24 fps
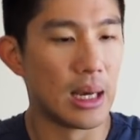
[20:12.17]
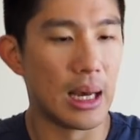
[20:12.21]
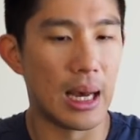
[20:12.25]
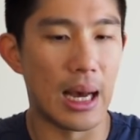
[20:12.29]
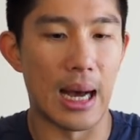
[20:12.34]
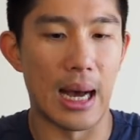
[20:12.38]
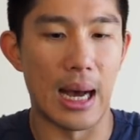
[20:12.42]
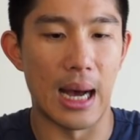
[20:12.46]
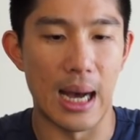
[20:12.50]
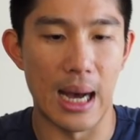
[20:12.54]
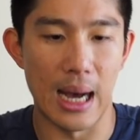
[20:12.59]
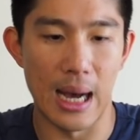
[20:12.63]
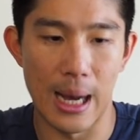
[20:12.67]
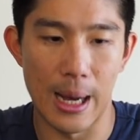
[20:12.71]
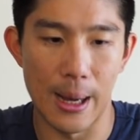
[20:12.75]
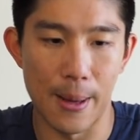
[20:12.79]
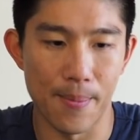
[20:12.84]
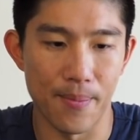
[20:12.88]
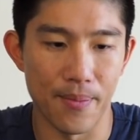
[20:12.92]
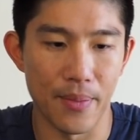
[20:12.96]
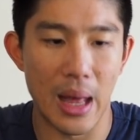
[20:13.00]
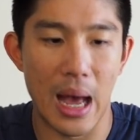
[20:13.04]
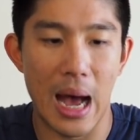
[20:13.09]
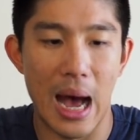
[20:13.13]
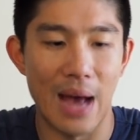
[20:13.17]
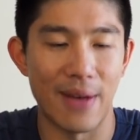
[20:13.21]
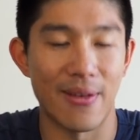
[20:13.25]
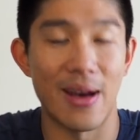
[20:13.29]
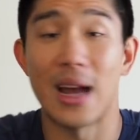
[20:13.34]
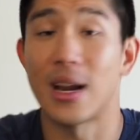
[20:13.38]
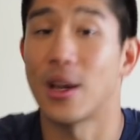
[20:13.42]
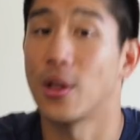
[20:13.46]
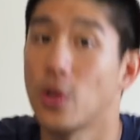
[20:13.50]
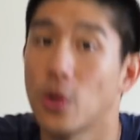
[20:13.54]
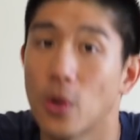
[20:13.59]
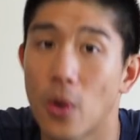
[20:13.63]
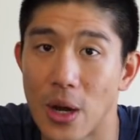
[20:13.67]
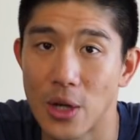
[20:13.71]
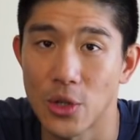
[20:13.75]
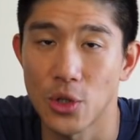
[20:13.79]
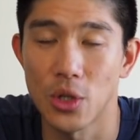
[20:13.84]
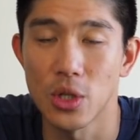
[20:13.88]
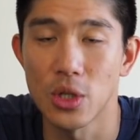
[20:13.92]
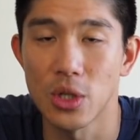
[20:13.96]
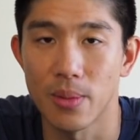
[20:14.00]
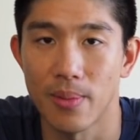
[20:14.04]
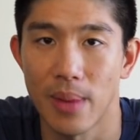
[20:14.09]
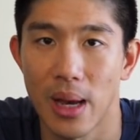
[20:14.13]
I've had other
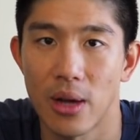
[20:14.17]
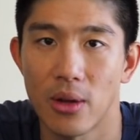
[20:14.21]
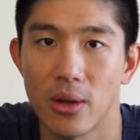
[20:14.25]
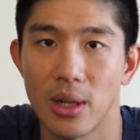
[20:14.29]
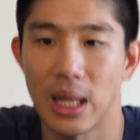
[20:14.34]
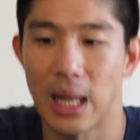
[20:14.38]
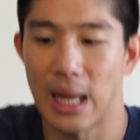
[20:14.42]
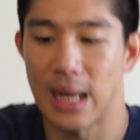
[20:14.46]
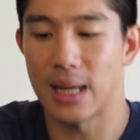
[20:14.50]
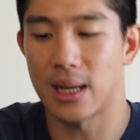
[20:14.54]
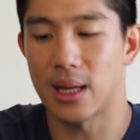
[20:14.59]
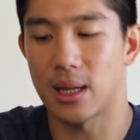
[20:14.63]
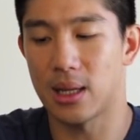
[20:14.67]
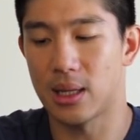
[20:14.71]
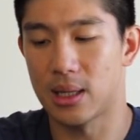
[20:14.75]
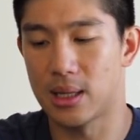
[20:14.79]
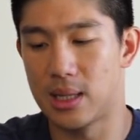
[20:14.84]
questions about, like,